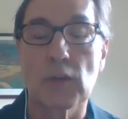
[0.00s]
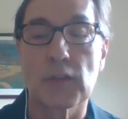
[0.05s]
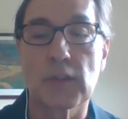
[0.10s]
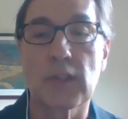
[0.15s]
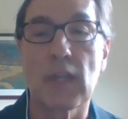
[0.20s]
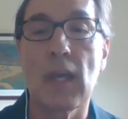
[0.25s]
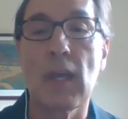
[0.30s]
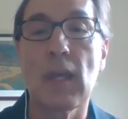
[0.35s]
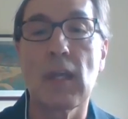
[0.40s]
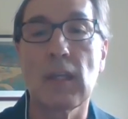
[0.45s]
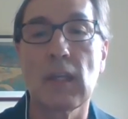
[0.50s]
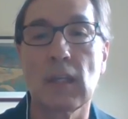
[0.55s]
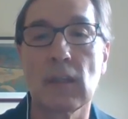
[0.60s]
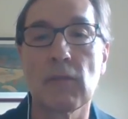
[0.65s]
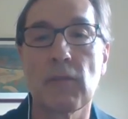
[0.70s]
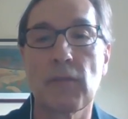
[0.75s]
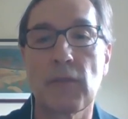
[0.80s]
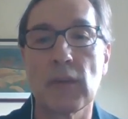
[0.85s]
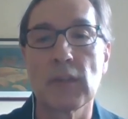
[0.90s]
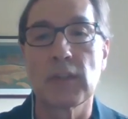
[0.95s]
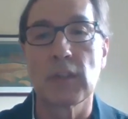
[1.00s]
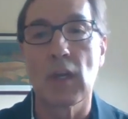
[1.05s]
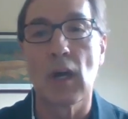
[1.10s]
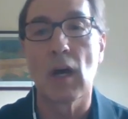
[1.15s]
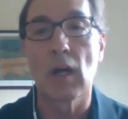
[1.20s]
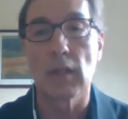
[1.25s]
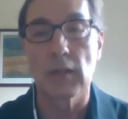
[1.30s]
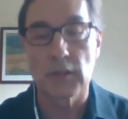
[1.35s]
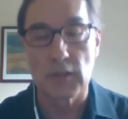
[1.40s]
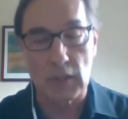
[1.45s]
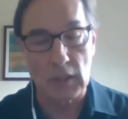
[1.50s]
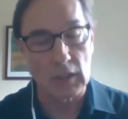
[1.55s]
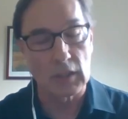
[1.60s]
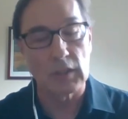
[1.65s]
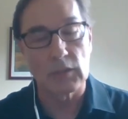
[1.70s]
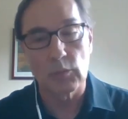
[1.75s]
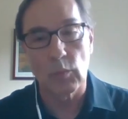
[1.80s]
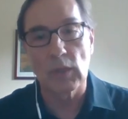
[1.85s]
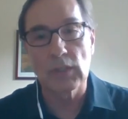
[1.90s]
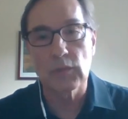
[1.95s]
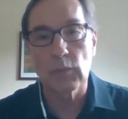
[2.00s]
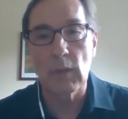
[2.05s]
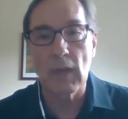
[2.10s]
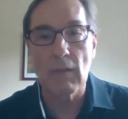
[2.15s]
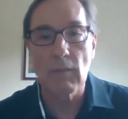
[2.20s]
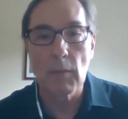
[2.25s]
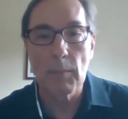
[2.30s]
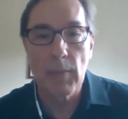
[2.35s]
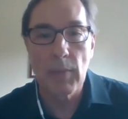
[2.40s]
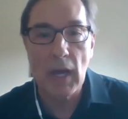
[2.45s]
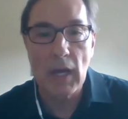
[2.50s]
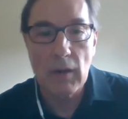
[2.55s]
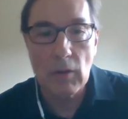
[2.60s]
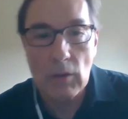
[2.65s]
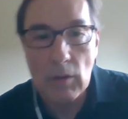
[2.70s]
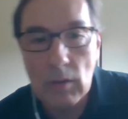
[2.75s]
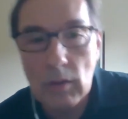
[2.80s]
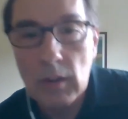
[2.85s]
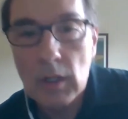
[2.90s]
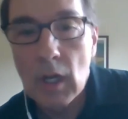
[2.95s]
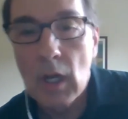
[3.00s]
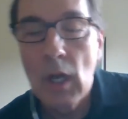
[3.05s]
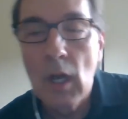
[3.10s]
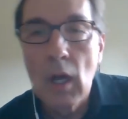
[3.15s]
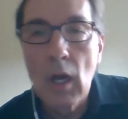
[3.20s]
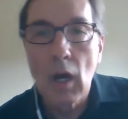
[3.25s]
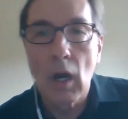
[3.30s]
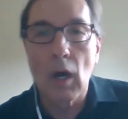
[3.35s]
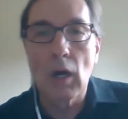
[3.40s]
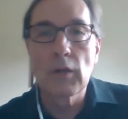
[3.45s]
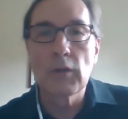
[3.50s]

is understanding the physiology, because once we have a better